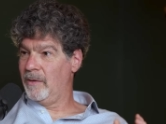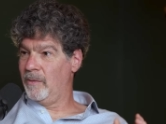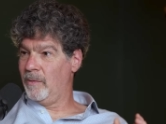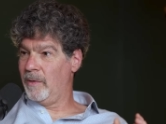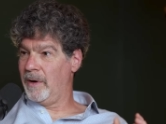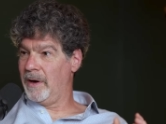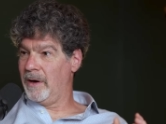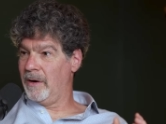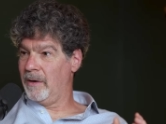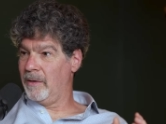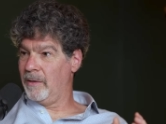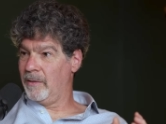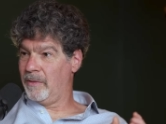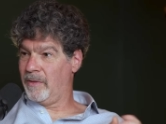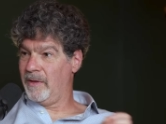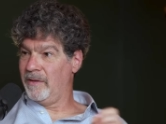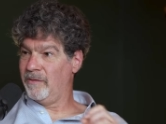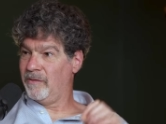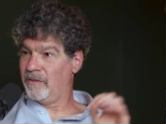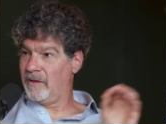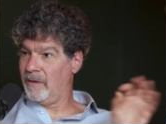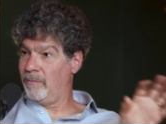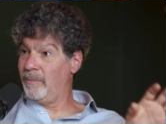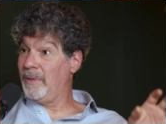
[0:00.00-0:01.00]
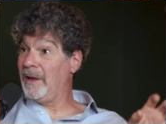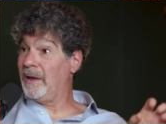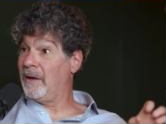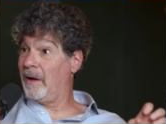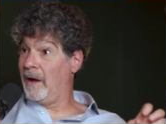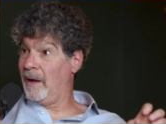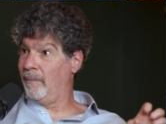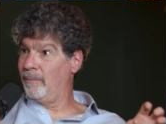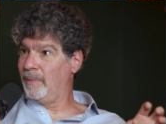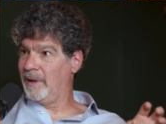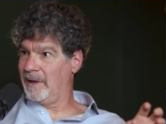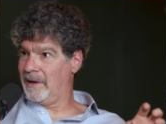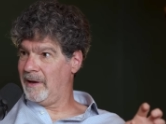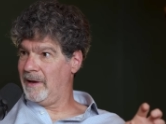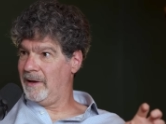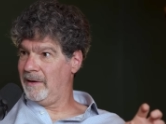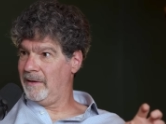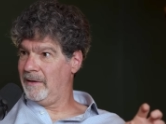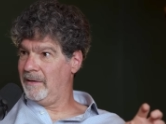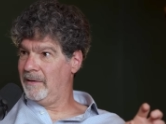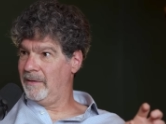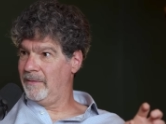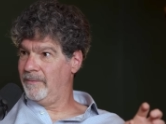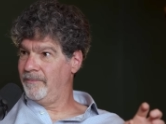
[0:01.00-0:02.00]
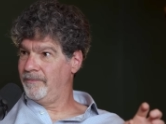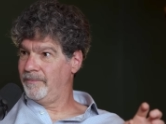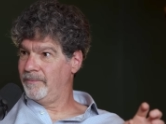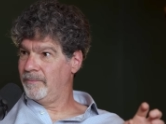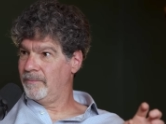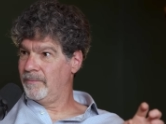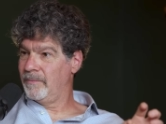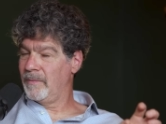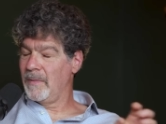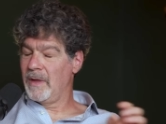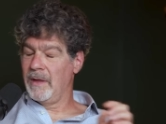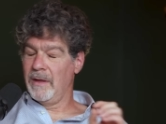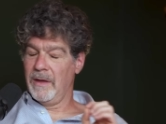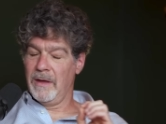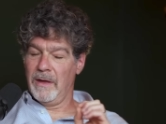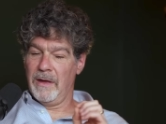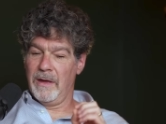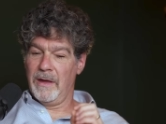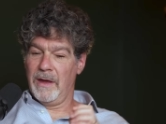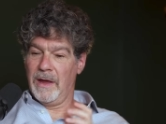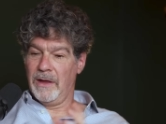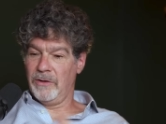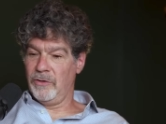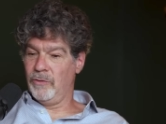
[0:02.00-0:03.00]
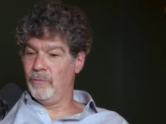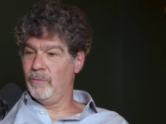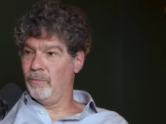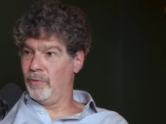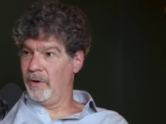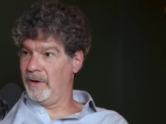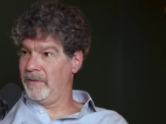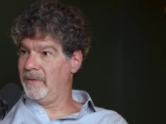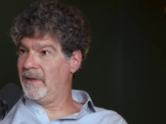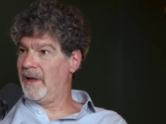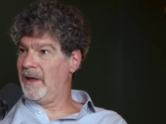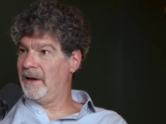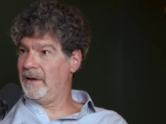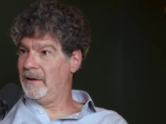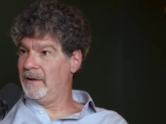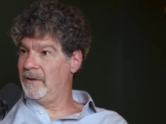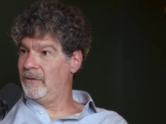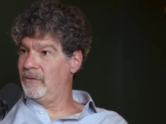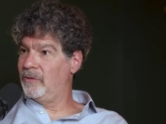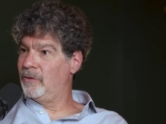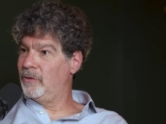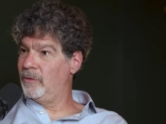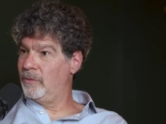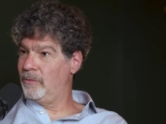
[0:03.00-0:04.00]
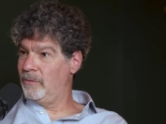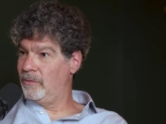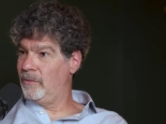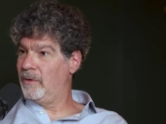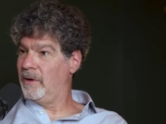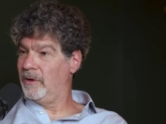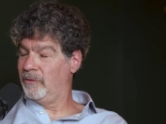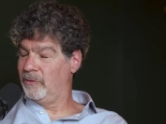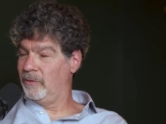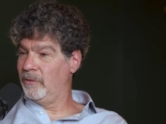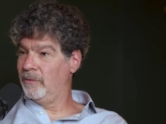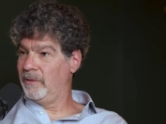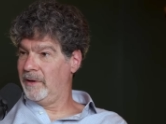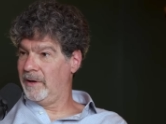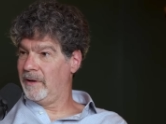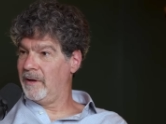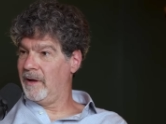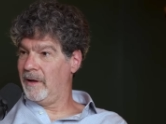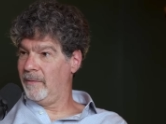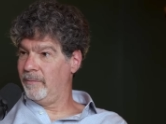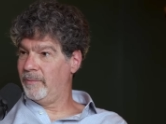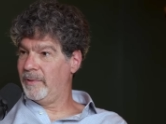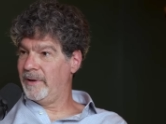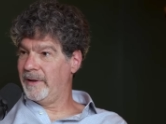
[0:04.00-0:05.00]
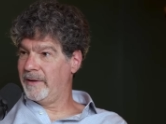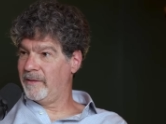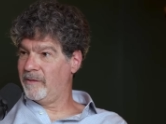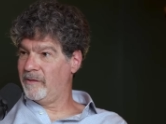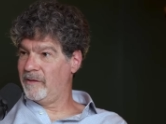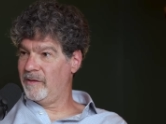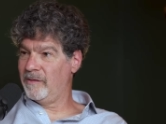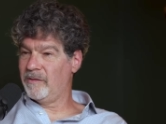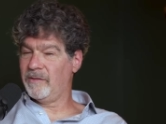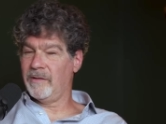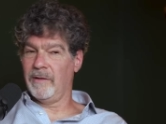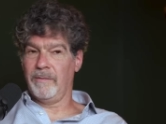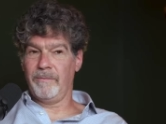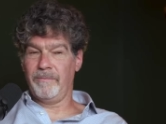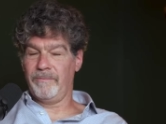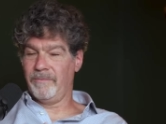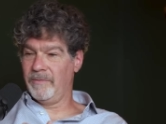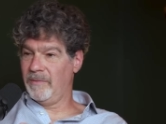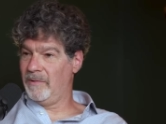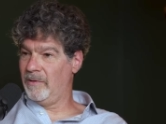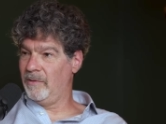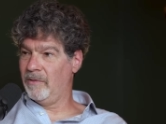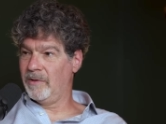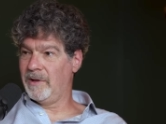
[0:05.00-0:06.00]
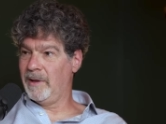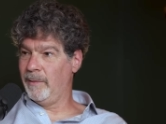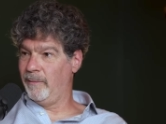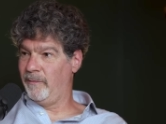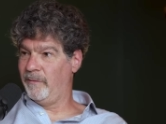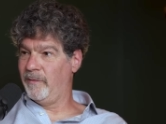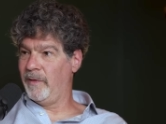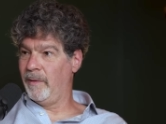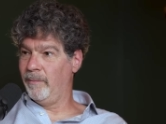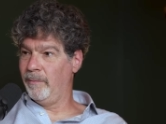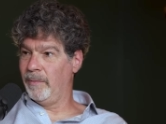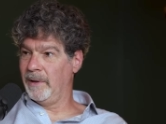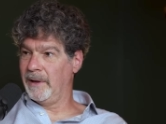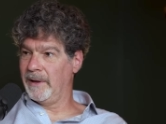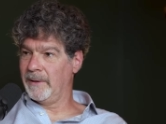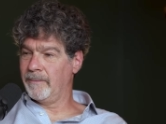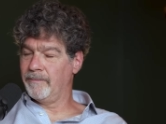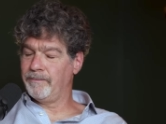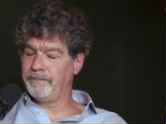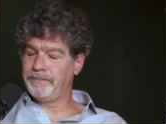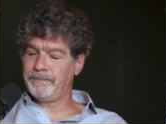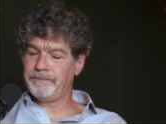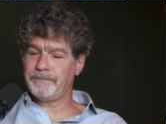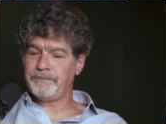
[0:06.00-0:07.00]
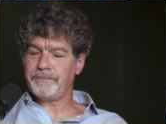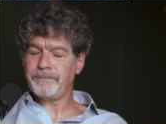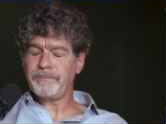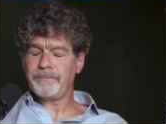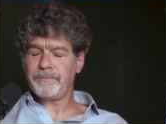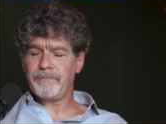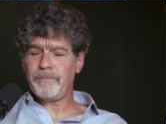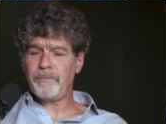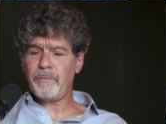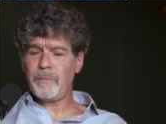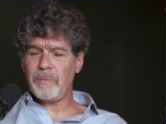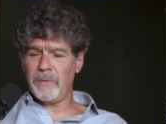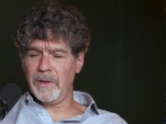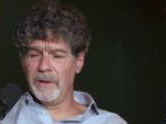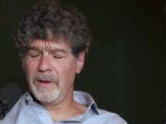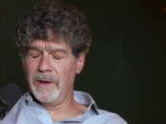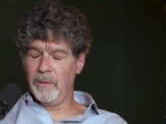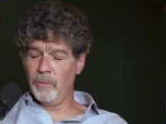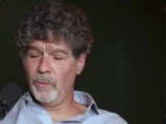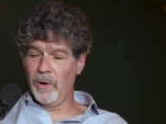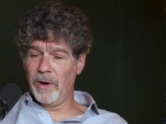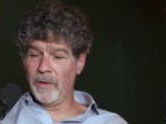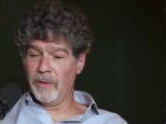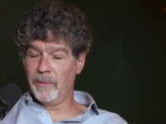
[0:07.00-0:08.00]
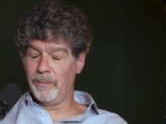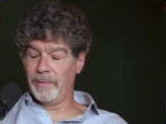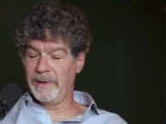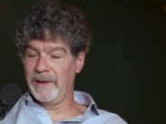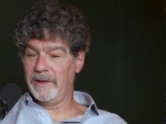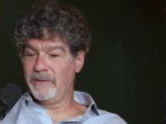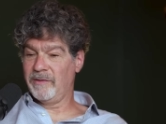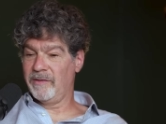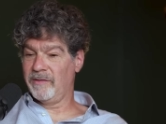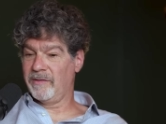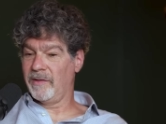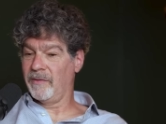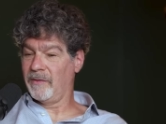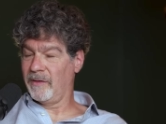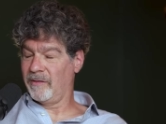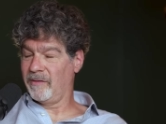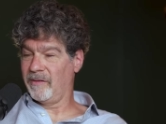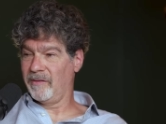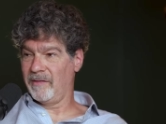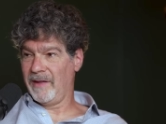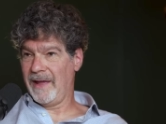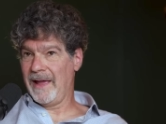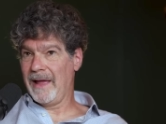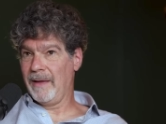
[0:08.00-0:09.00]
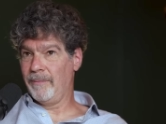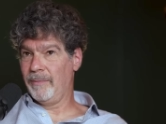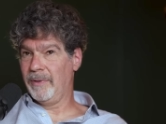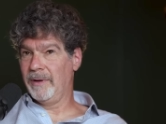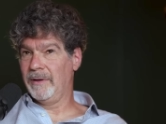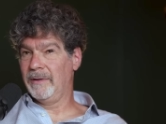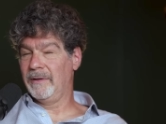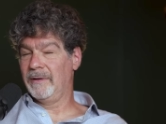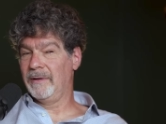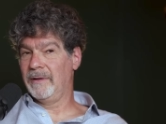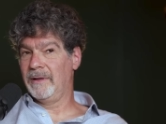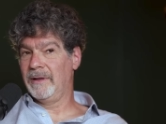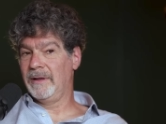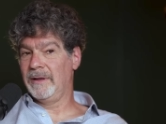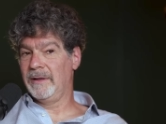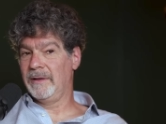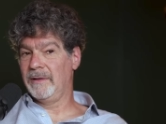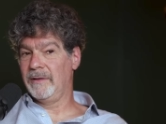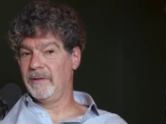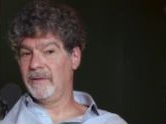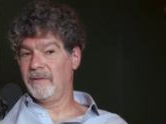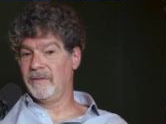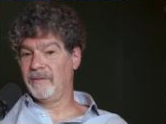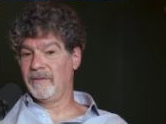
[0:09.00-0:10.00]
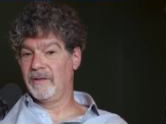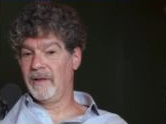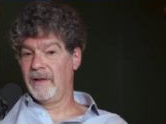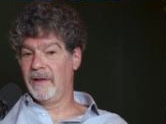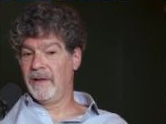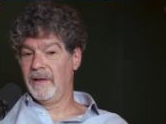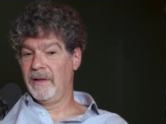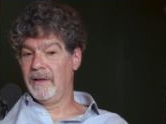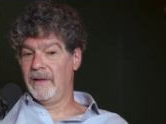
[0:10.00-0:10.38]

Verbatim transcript: where things can be complicated and you bring that into a truly complex system, you'll keep fumbling. Mm. And one of the places that this has happened is